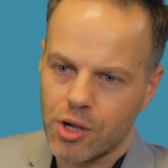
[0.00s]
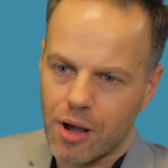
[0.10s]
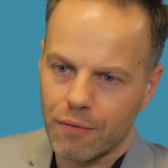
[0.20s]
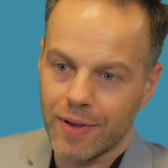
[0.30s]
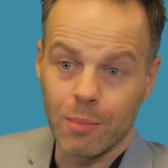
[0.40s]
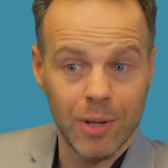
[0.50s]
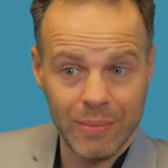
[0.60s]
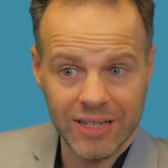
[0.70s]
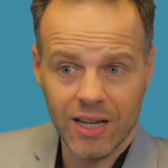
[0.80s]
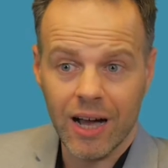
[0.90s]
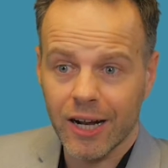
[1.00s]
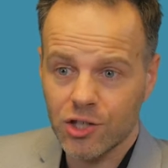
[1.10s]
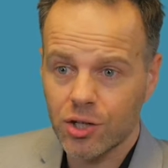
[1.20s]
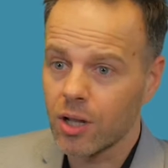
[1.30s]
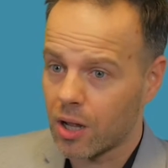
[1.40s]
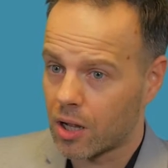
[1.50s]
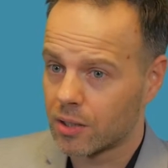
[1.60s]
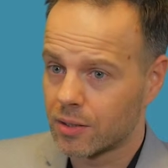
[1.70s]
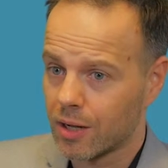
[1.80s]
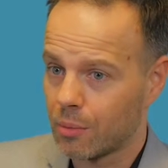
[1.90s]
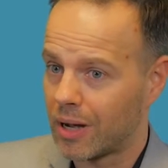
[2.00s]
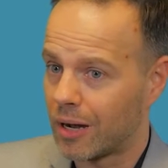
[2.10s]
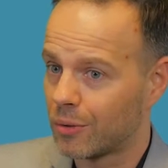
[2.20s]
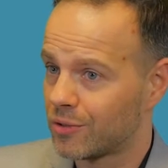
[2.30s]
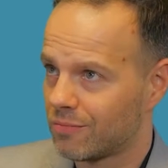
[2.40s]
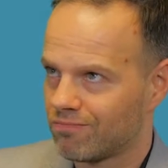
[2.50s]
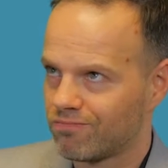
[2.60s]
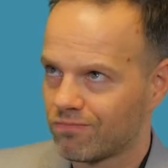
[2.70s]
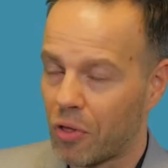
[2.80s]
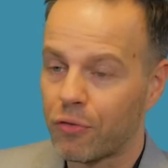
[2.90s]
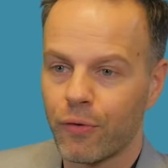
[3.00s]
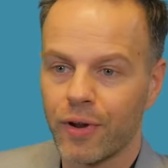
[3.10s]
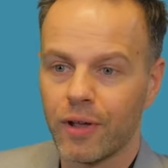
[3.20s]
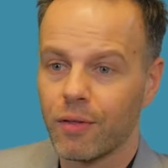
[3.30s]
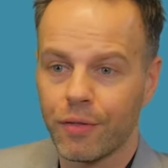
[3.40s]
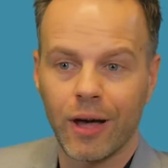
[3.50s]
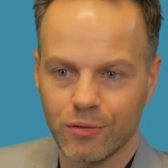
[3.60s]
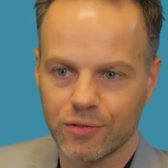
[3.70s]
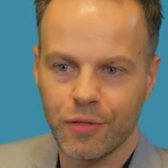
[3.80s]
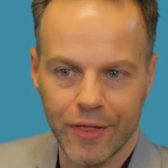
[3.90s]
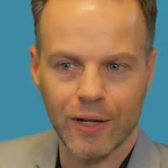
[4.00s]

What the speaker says: of implementing IGEL on about 3,000 thin